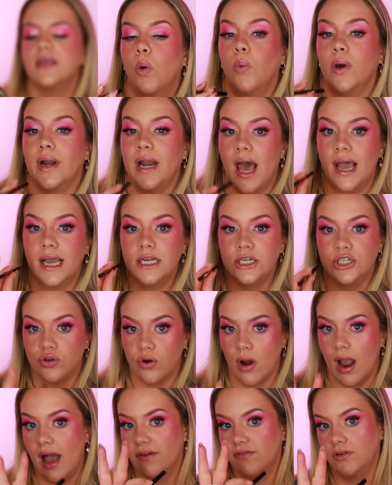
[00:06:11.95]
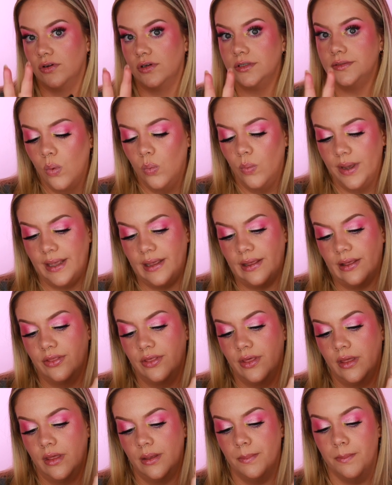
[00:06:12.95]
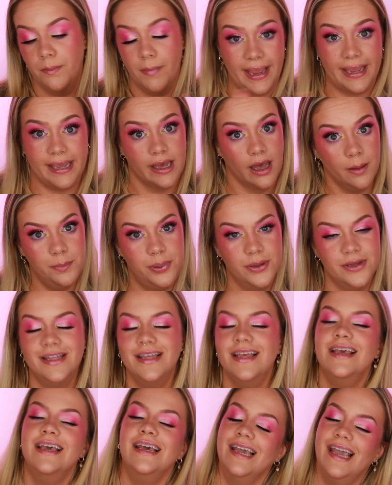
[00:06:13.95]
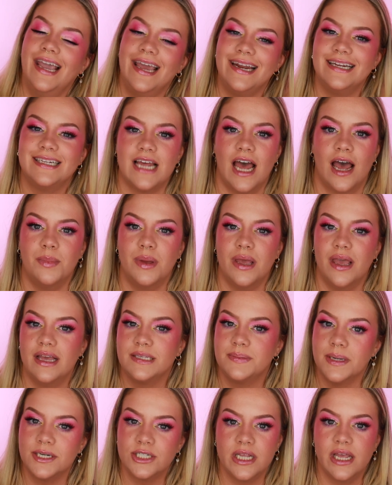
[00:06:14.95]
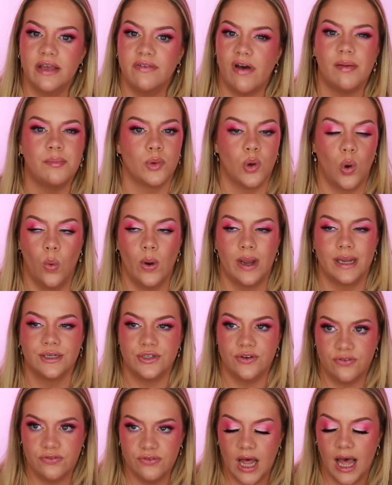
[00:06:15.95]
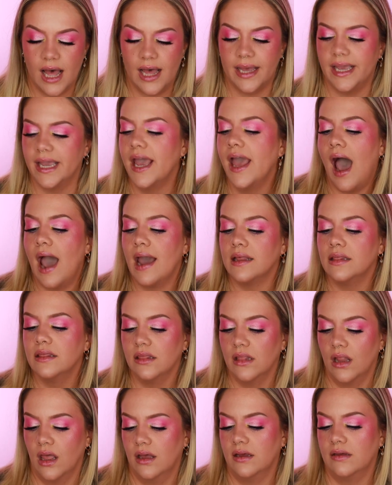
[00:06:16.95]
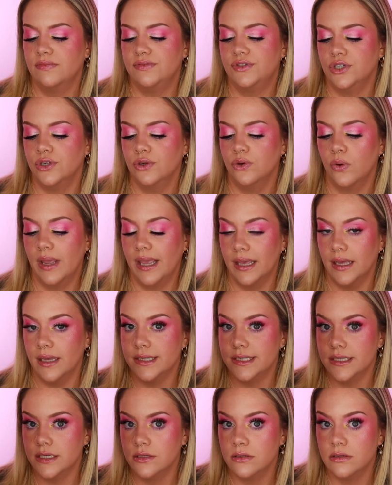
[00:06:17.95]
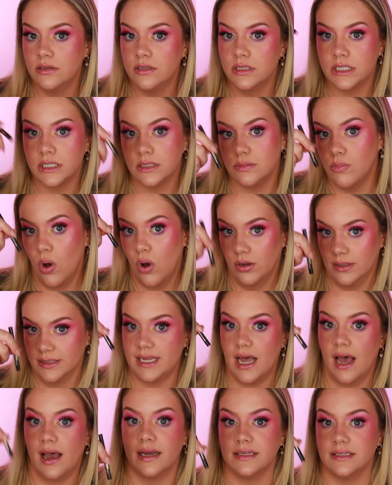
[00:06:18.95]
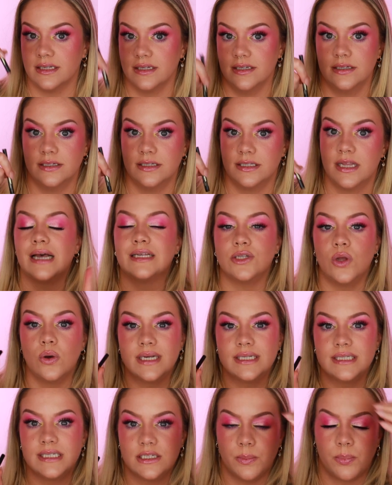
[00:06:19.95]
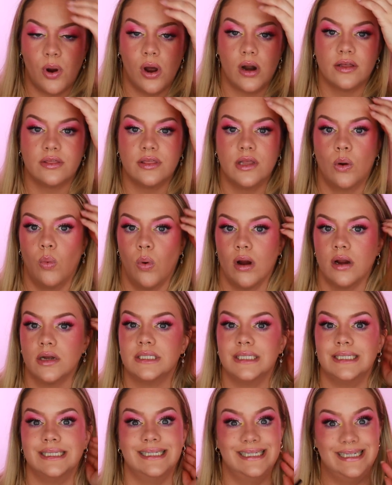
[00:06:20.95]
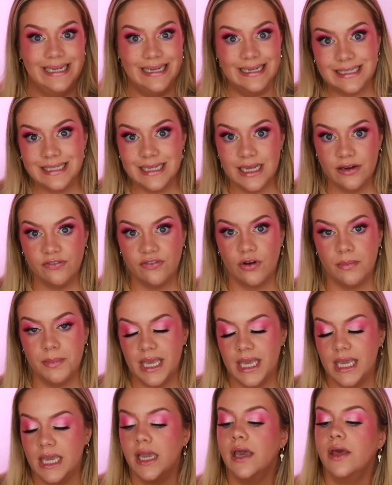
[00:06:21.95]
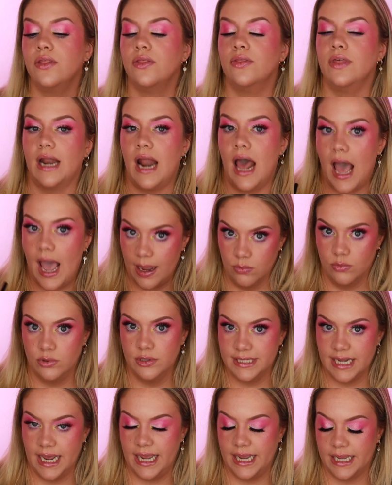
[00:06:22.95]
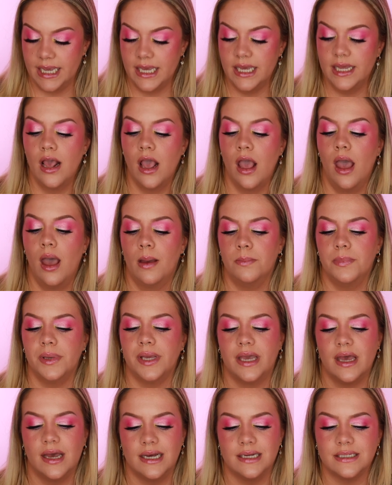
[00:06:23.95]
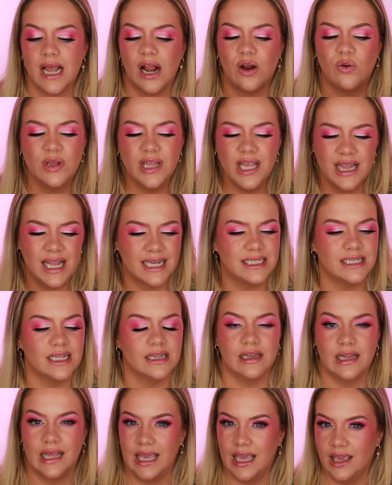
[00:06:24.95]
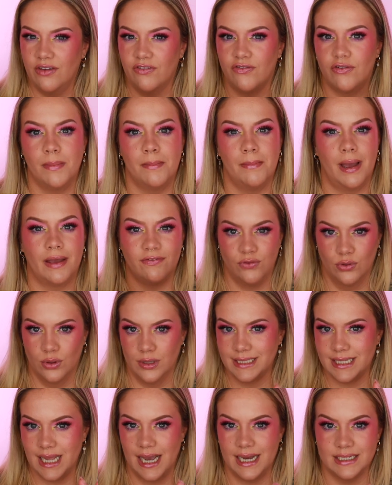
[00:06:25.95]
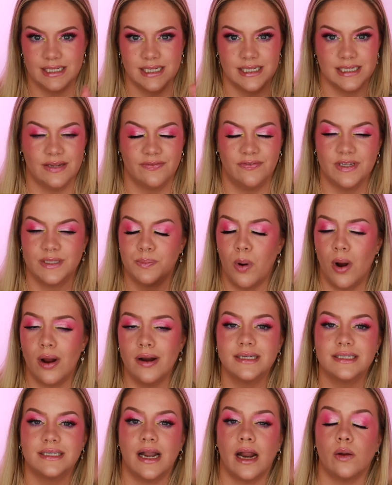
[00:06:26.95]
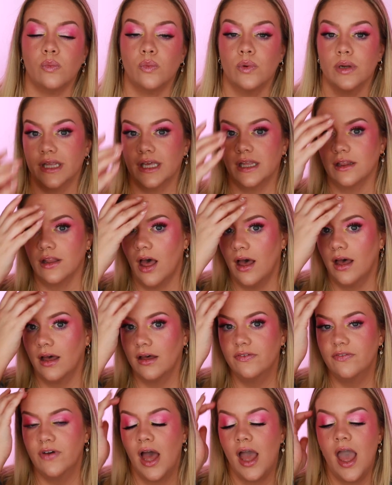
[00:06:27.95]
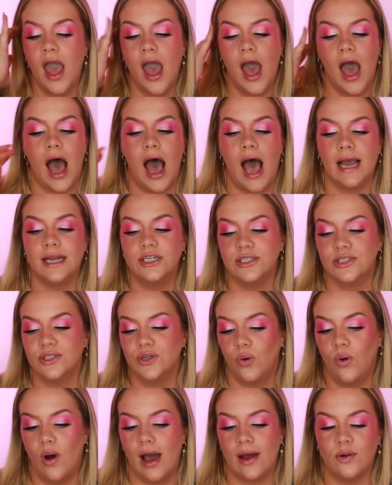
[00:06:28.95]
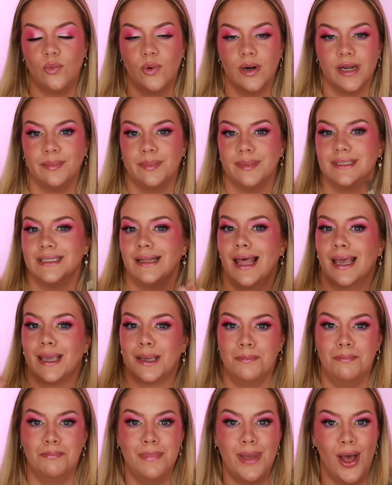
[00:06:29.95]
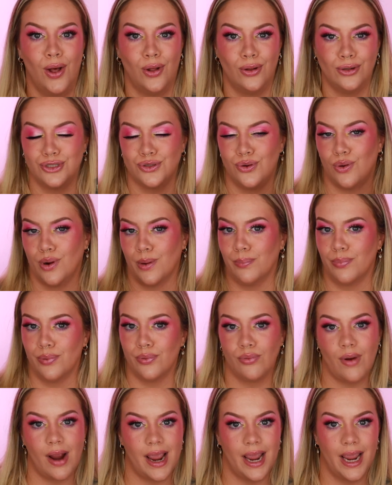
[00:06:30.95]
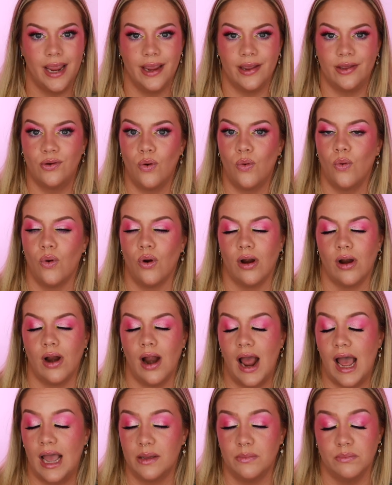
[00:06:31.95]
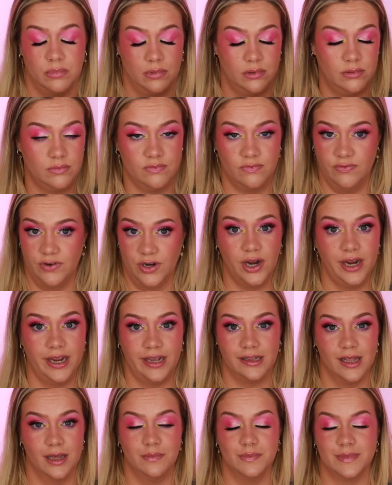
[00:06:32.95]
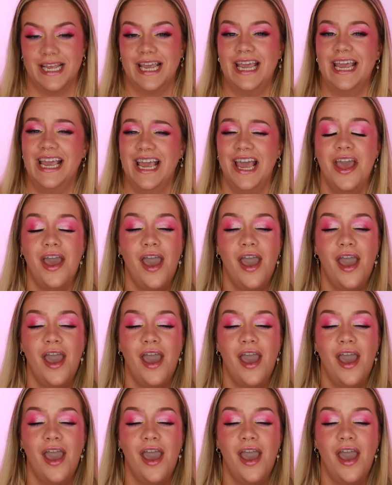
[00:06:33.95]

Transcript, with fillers: When I travel with makeup, anytime, especially if I'm going to fly, I love to get small sizes. As long as it's a product that works decent for me, then I will take it, because I really like to leave my full sizes. If it's products that I really love, I don't want them to like melt or break, or I'm very clumsy.